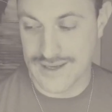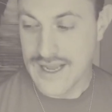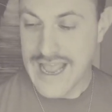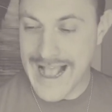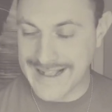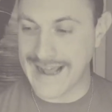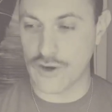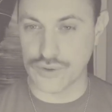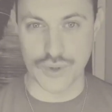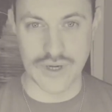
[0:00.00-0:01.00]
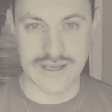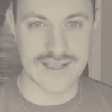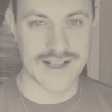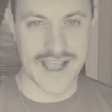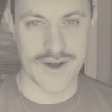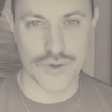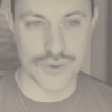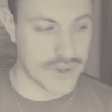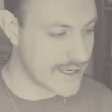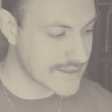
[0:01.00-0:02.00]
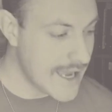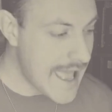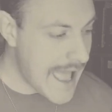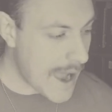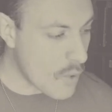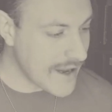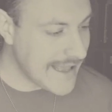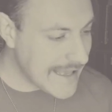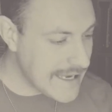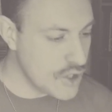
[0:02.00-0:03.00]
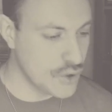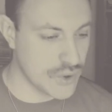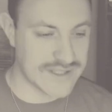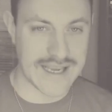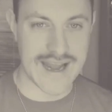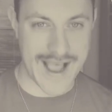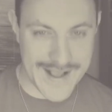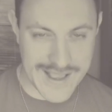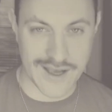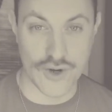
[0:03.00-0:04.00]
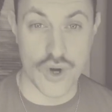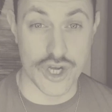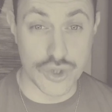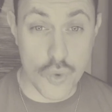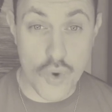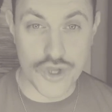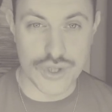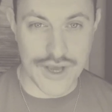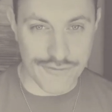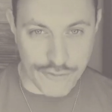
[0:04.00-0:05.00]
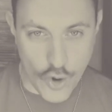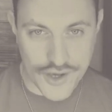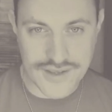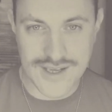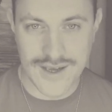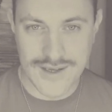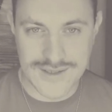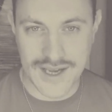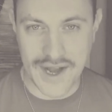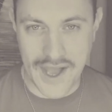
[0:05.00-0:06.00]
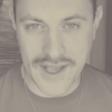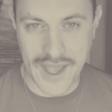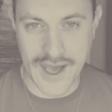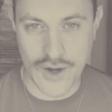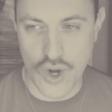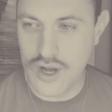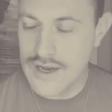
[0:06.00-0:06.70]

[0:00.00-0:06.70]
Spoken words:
I cannot do this. I cannot do this. I want to hear you saying I cannot. I don't want you to avoid saying I cannot.